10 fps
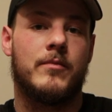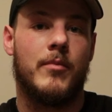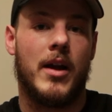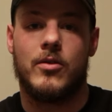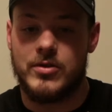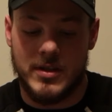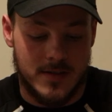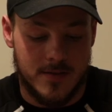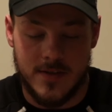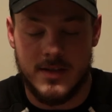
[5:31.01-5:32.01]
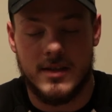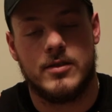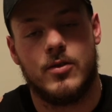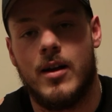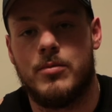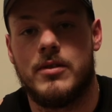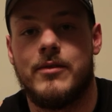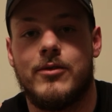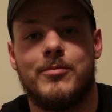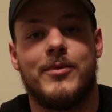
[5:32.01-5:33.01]
My coach says it's physics, so I'll
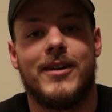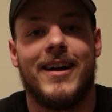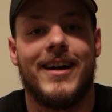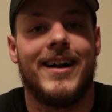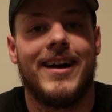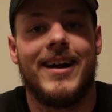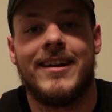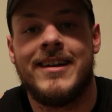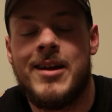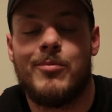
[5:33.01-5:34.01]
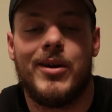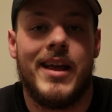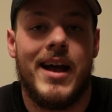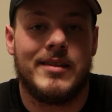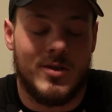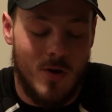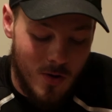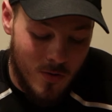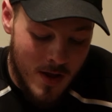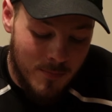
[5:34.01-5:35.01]
believe him. But yeah,
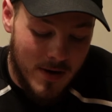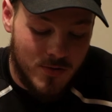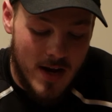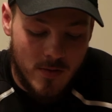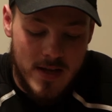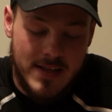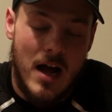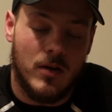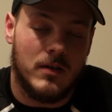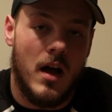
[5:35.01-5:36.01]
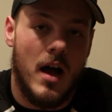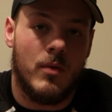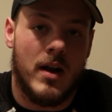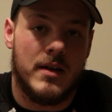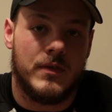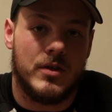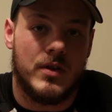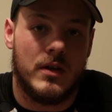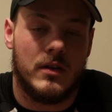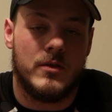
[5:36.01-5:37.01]
so my strength went down a lot when I first
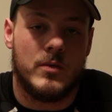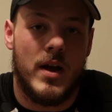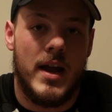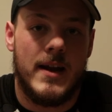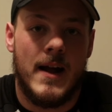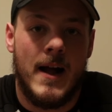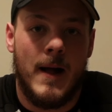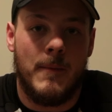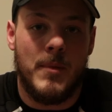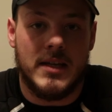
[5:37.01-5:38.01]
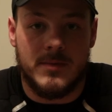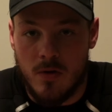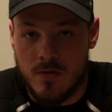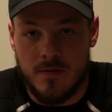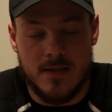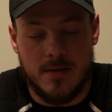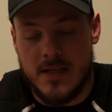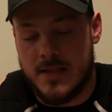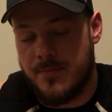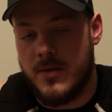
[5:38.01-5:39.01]
started to lose weight. My explosiveness and my
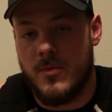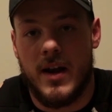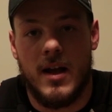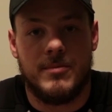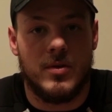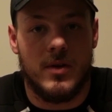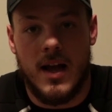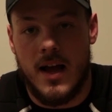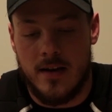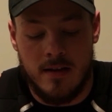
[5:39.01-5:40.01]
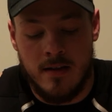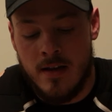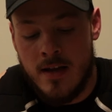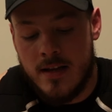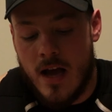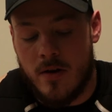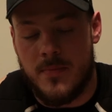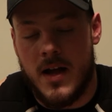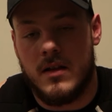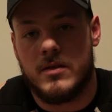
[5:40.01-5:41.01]
speed went up, so it kind of
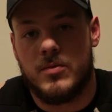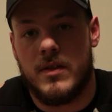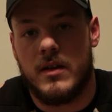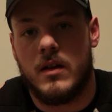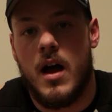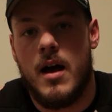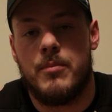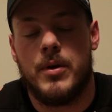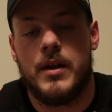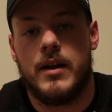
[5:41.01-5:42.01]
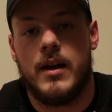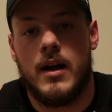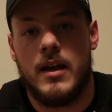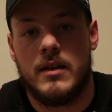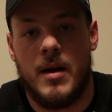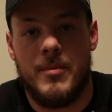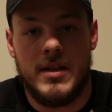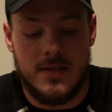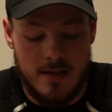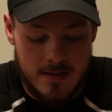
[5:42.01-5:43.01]
counterbalanced with it a lot. But coming
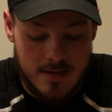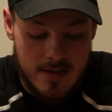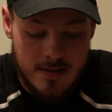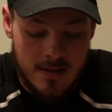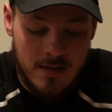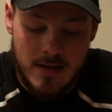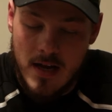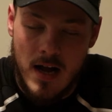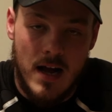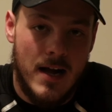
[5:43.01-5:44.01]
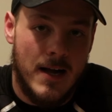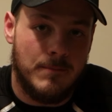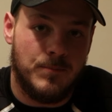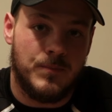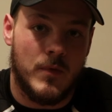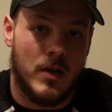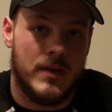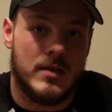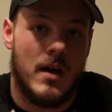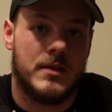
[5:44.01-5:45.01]
into this season, or
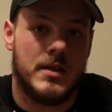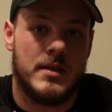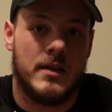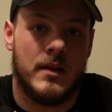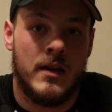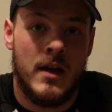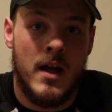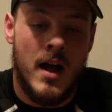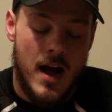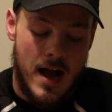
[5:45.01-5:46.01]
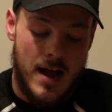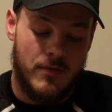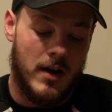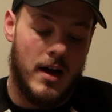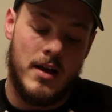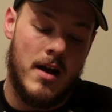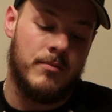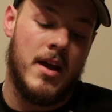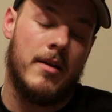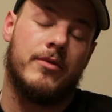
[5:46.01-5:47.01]
this off season,
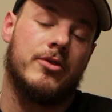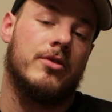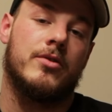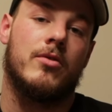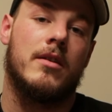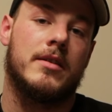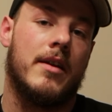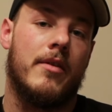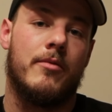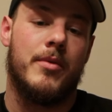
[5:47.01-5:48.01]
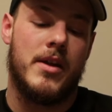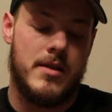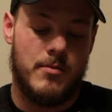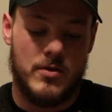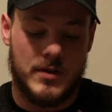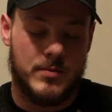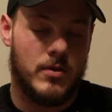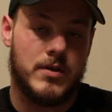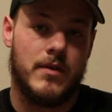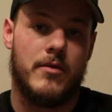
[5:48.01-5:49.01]
I'm for sure the strongest I've ever been, the most
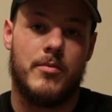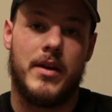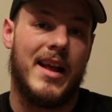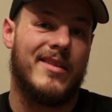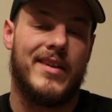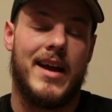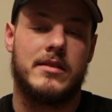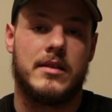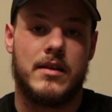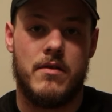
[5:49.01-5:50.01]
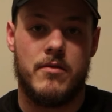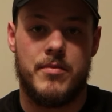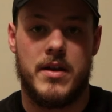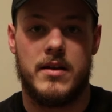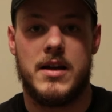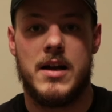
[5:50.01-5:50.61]
explosive I've ever been, and the fastest I've ever been.